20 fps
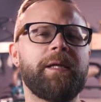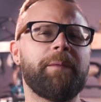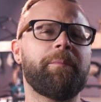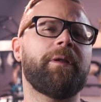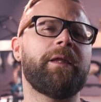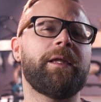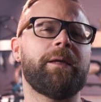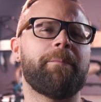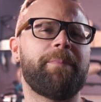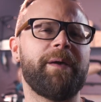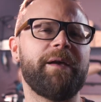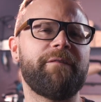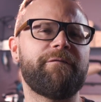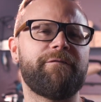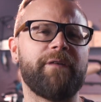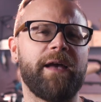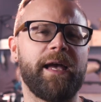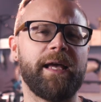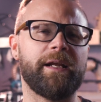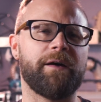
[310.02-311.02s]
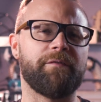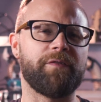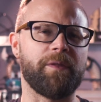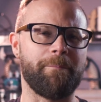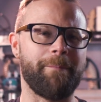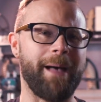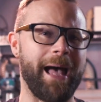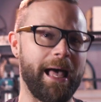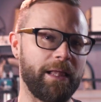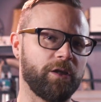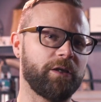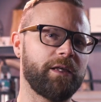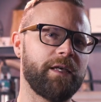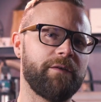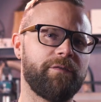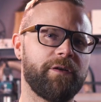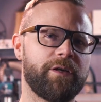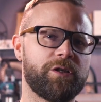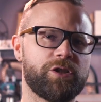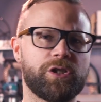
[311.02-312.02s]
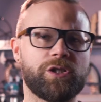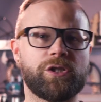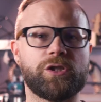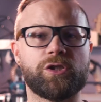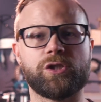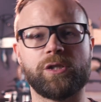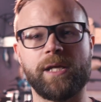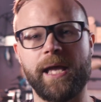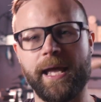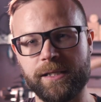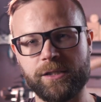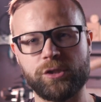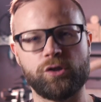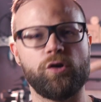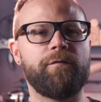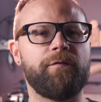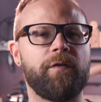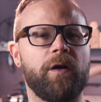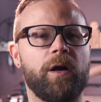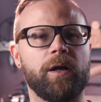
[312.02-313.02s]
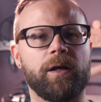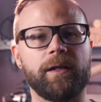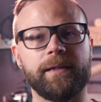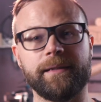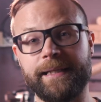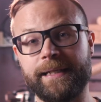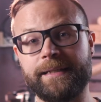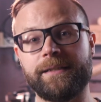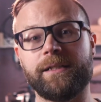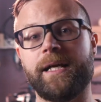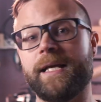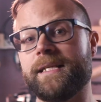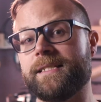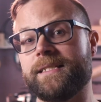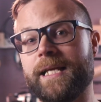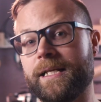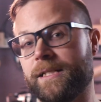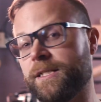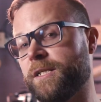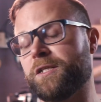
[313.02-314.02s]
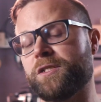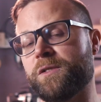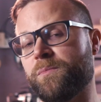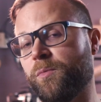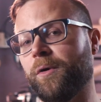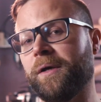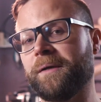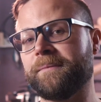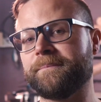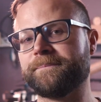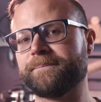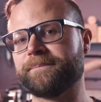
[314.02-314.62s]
typically a big fan of the matte looking finishes, and so far Ligna has yet to disappoint.